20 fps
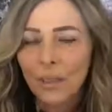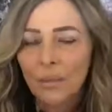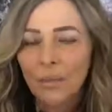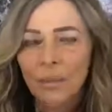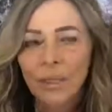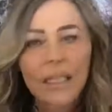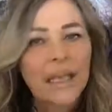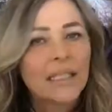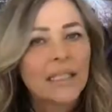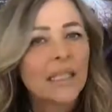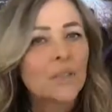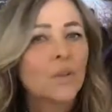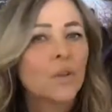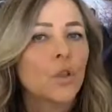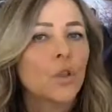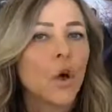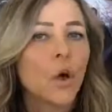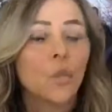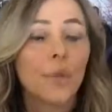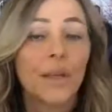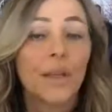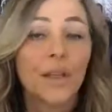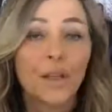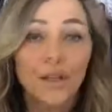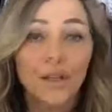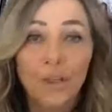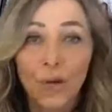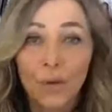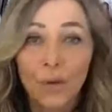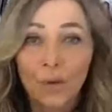Because if you don't read the
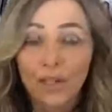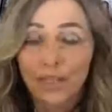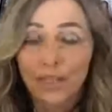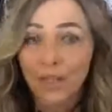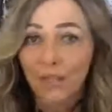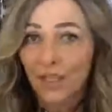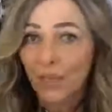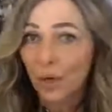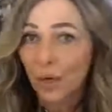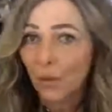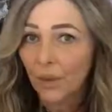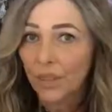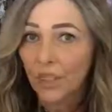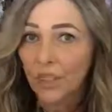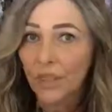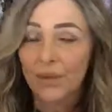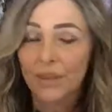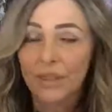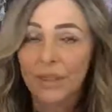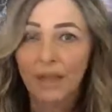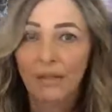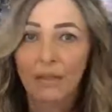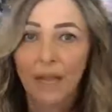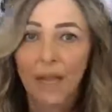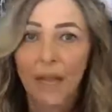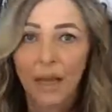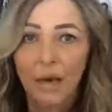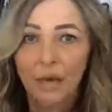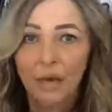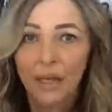notes, if they don't read the notes out
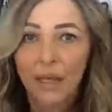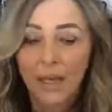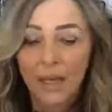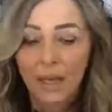loud,